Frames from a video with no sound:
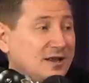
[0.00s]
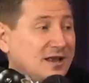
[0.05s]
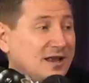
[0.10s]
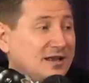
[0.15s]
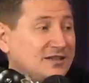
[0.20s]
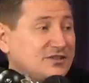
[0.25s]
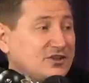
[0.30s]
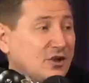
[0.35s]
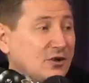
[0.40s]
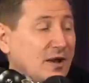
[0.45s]

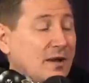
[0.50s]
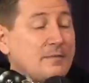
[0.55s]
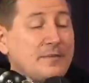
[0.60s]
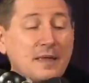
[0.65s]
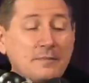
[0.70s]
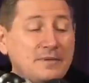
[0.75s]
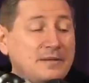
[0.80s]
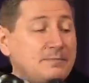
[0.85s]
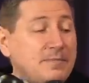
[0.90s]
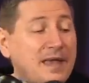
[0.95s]
So, I
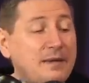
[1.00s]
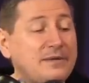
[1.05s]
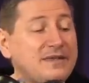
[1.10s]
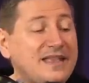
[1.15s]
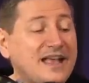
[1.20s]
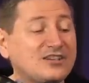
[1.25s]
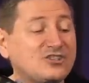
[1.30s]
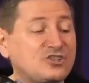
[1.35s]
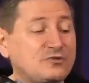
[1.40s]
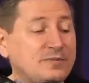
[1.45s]
mean, maybe that's
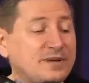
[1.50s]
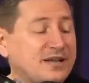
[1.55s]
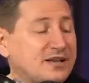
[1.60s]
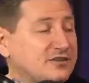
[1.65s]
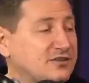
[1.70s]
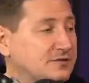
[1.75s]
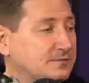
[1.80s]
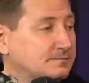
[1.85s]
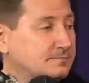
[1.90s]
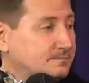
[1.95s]
was that because,
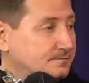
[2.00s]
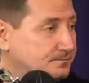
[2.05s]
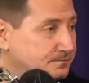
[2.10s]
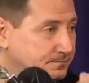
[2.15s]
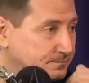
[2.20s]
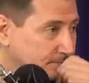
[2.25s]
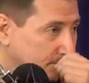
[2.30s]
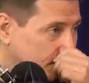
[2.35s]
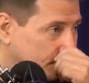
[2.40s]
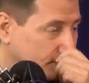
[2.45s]
the picture that
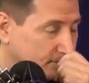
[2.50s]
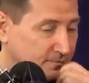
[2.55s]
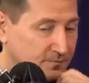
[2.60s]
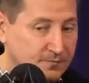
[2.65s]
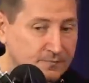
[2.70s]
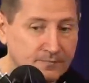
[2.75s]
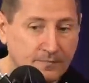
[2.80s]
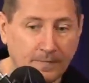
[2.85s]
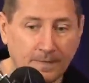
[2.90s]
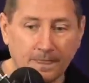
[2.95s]
was up when we
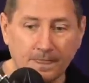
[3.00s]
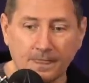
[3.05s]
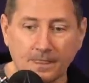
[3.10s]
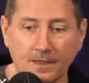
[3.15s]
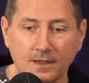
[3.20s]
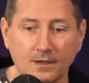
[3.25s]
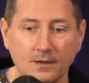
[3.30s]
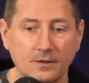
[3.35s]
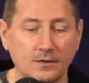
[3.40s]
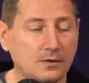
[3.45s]
were
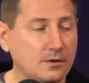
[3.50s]
reading.